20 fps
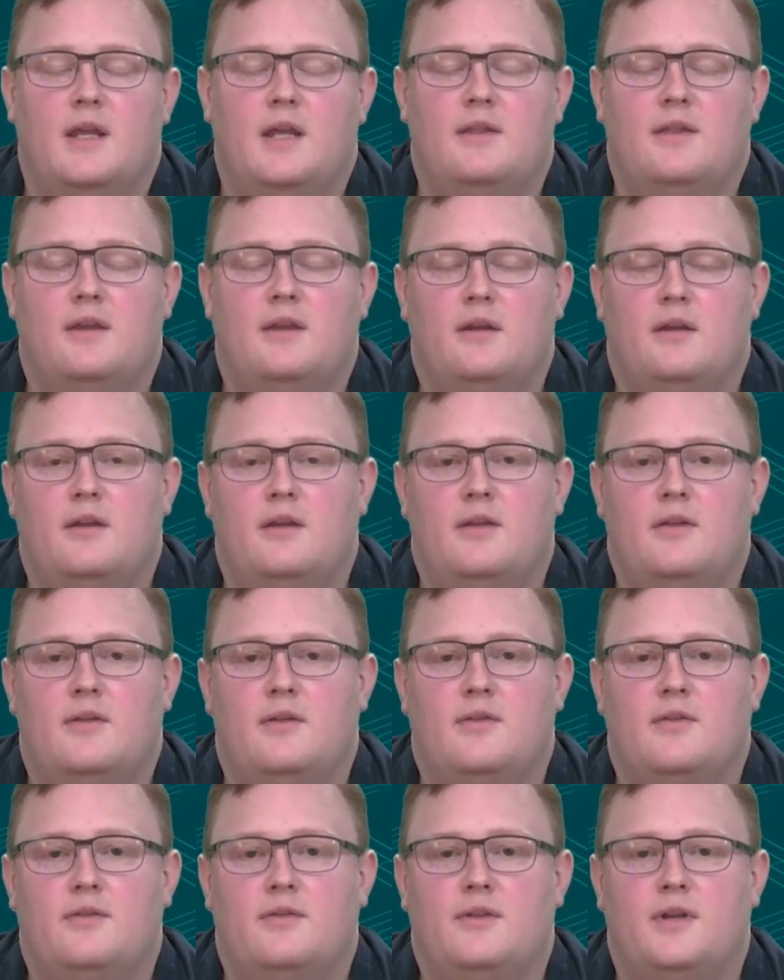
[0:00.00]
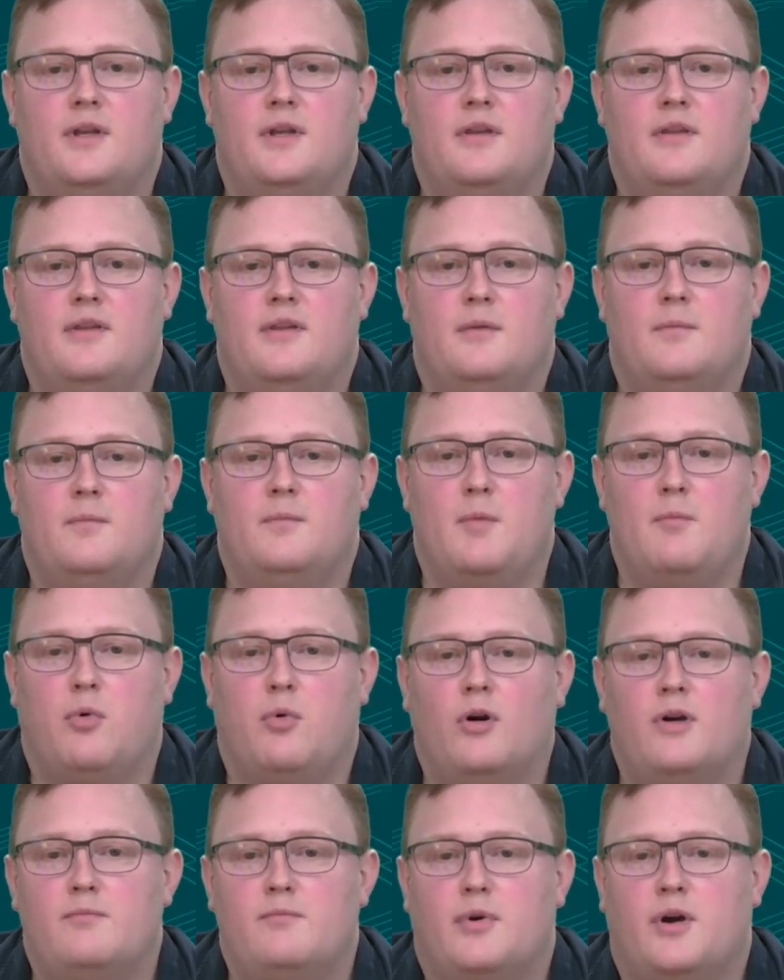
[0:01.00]
The
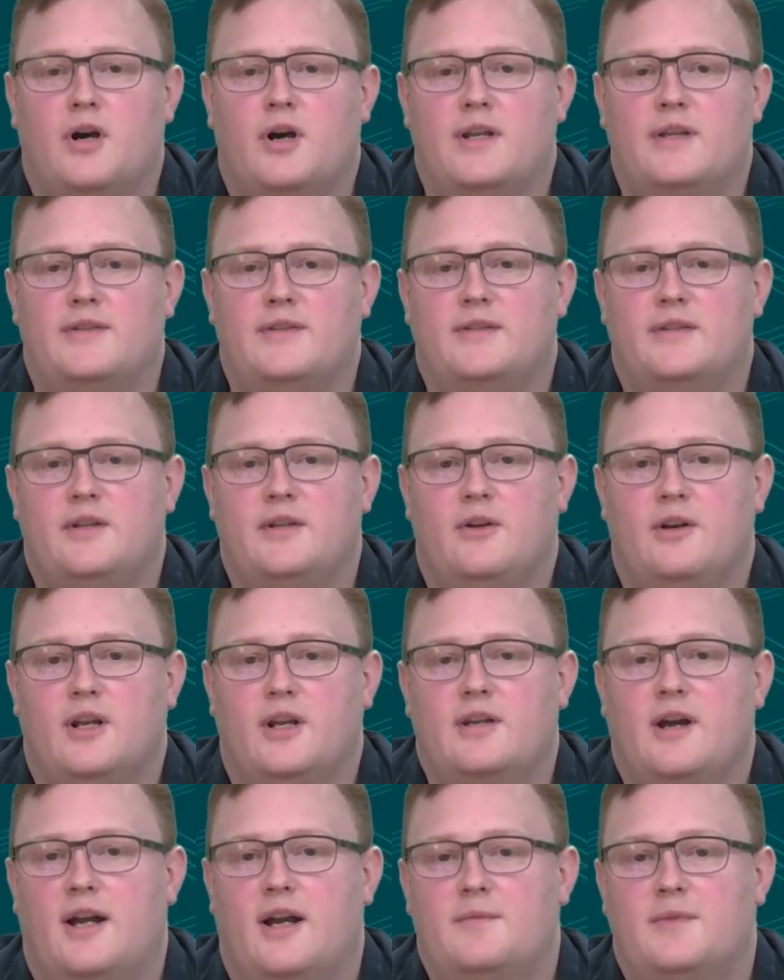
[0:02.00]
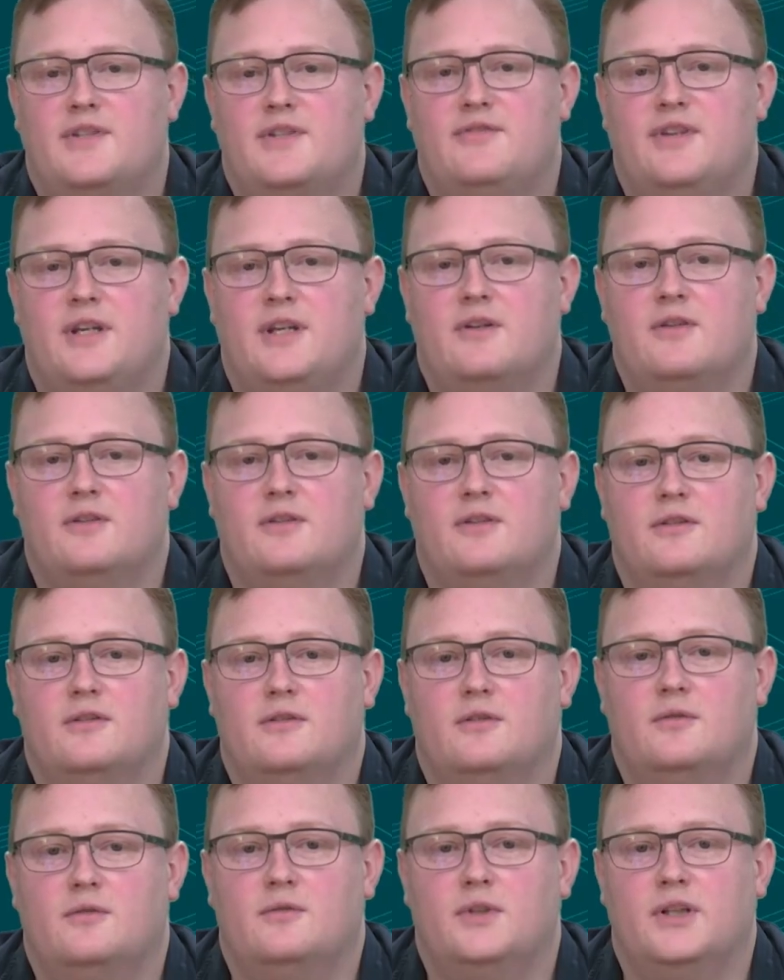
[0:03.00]
important part is, you know, an autonomous
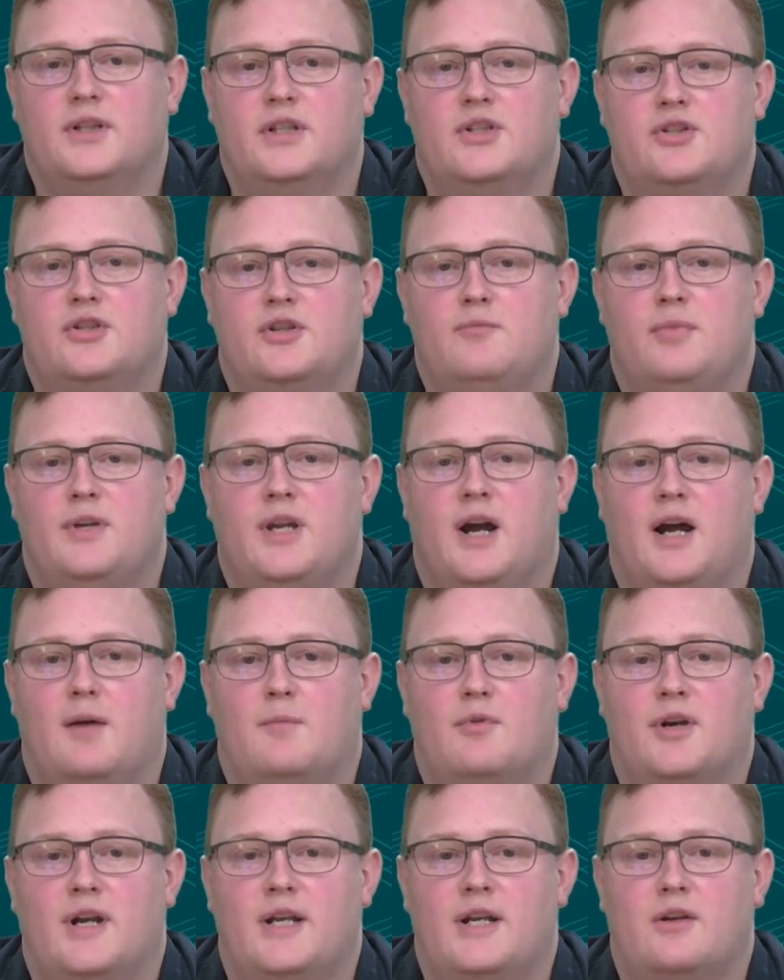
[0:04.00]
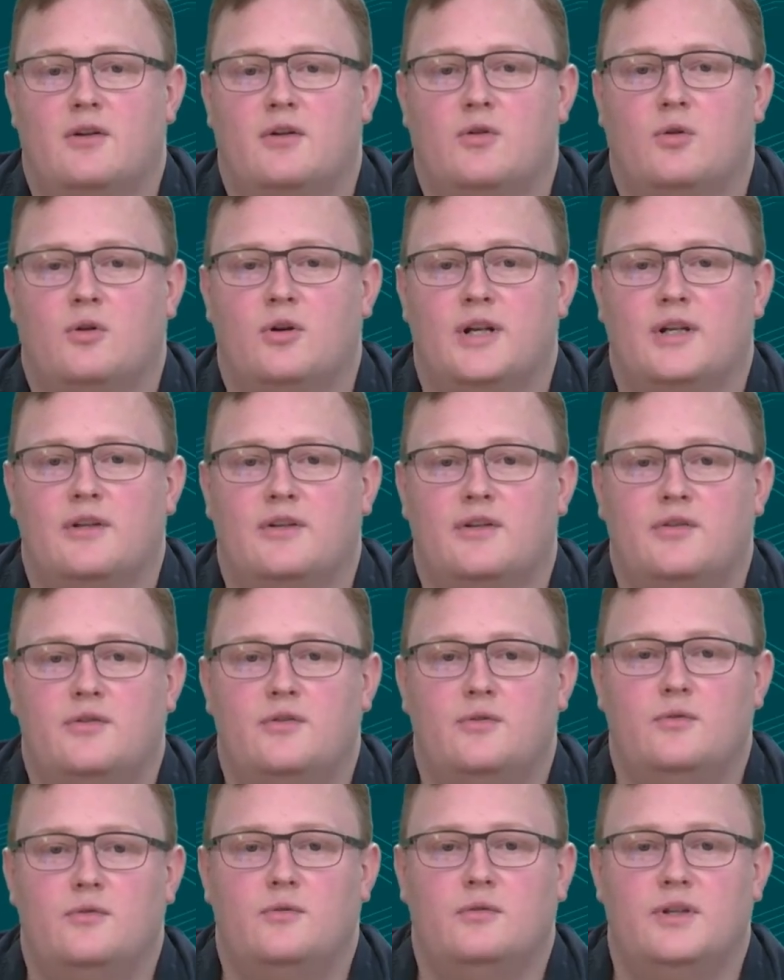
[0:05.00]
vehicle really shouldn't be operating according
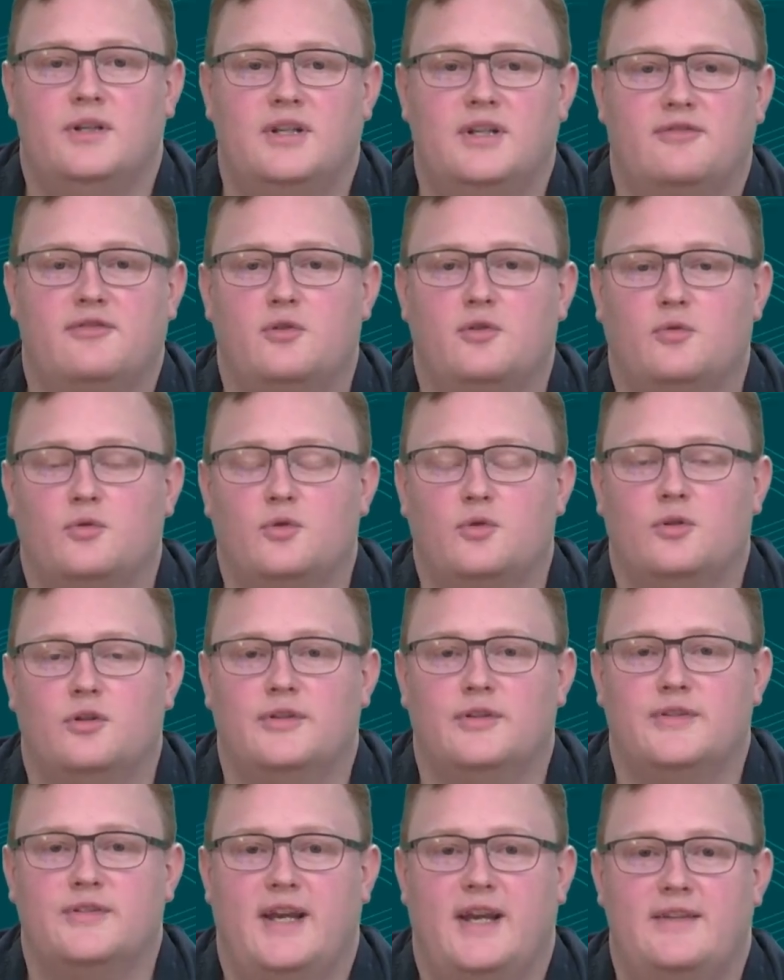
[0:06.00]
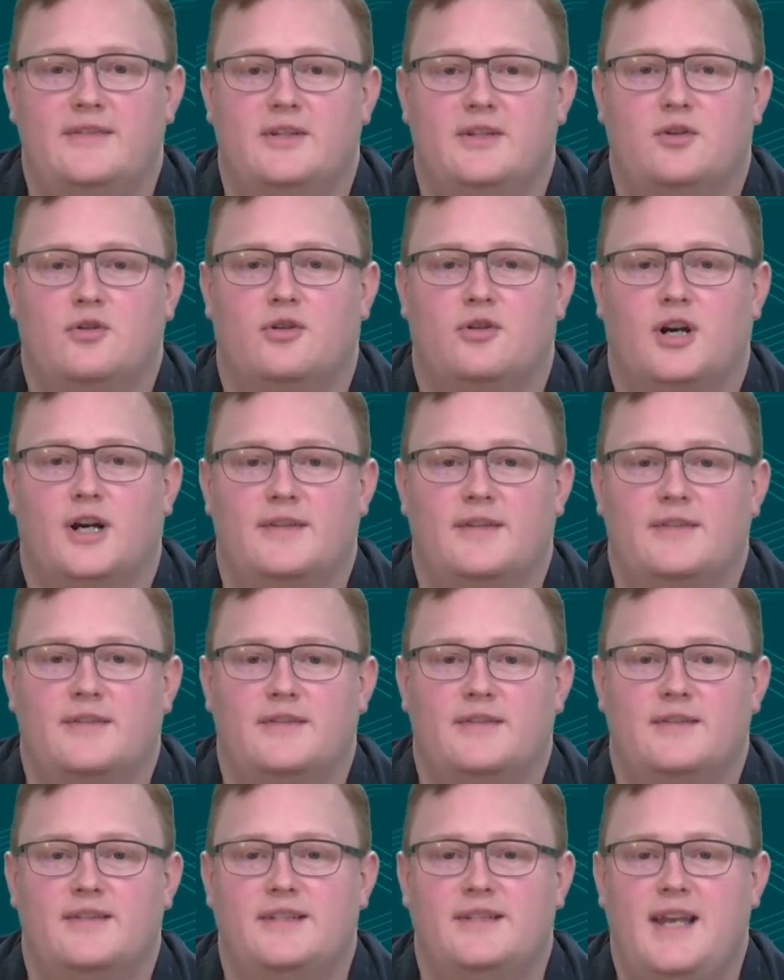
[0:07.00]
to different rules as it
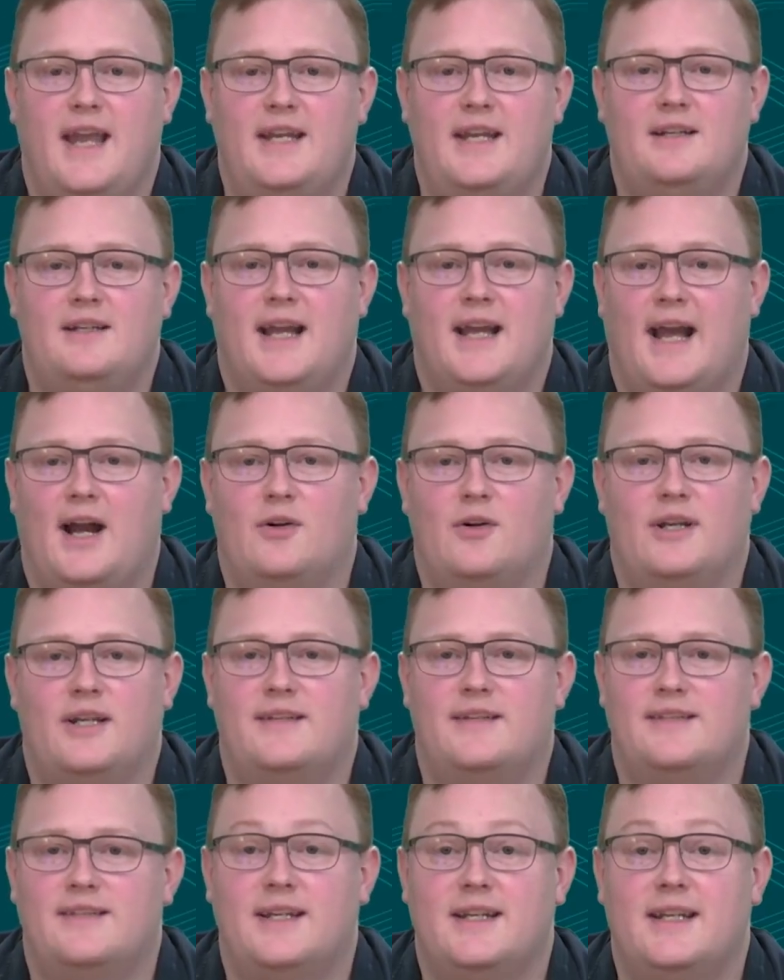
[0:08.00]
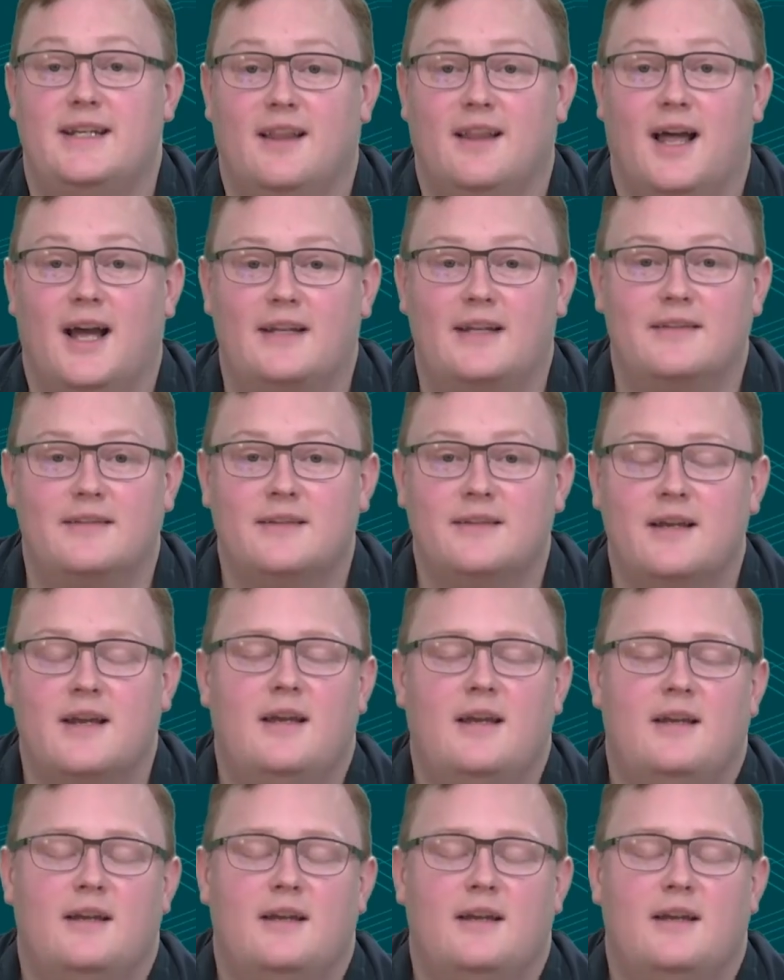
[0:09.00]
crosses state, county, city lines.